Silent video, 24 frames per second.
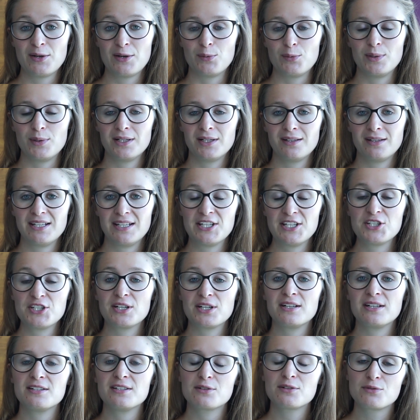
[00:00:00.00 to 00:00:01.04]
Well, in
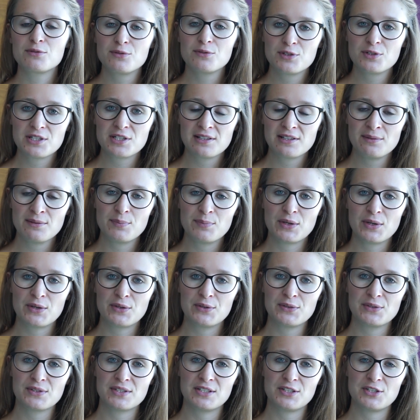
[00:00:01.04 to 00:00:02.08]
Czech it's crucial
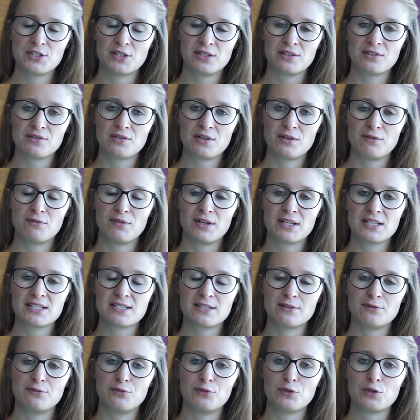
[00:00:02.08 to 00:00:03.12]
because the gender affects
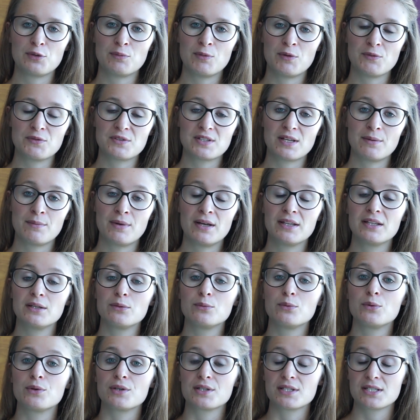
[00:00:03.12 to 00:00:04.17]
the form of some other
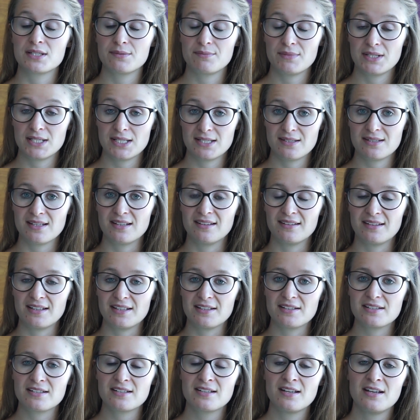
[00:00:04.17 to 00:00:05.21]
words in a
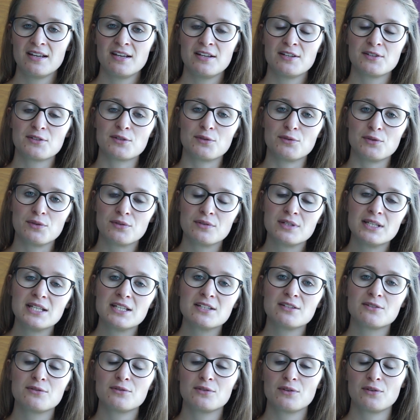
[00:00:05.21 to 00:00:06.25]
sentence. So you
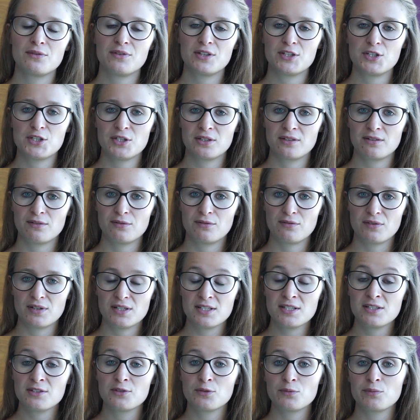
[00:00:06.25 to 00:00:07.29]
need to know the gender
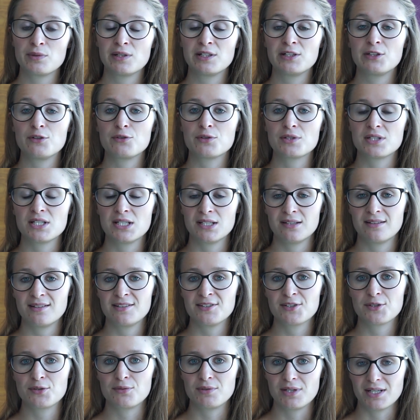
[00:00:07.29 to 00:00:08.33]
first to build your
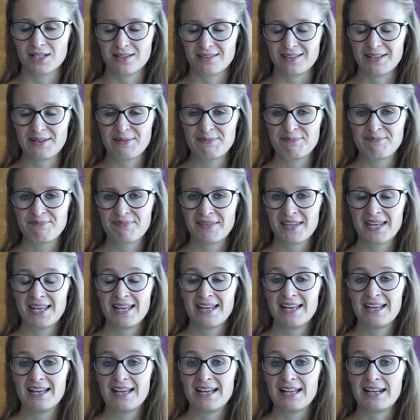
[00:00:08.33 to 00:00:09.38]
sentence correctly.
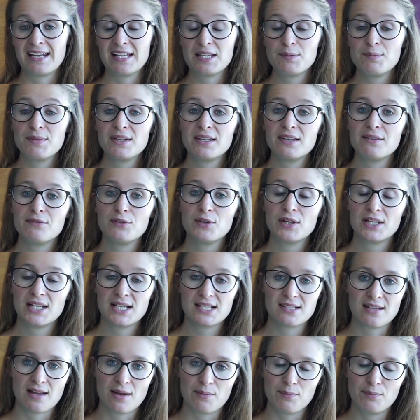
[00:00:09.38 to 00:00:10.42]
Let me give you an
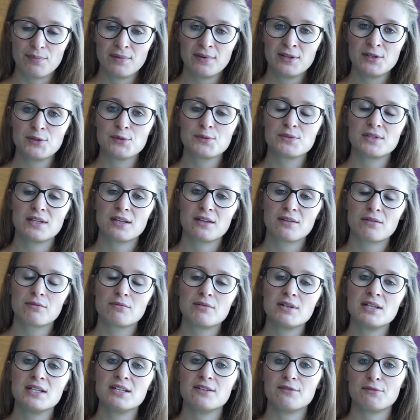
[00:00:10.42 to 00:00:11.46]
example using
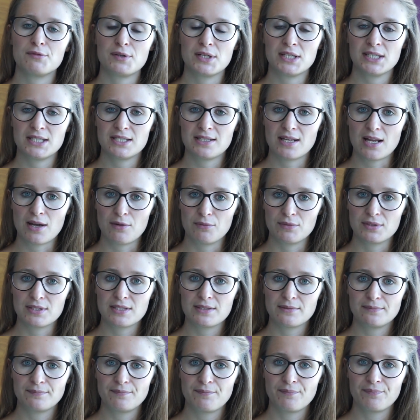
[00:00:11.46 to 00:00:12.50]
3 different
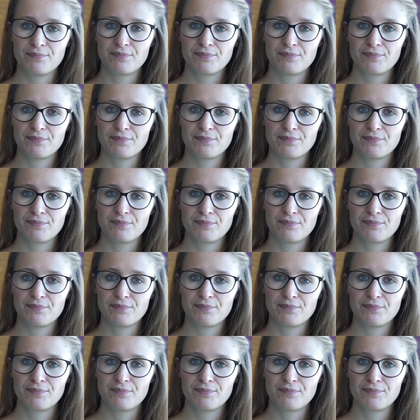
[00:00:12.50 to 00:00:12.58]
nouns.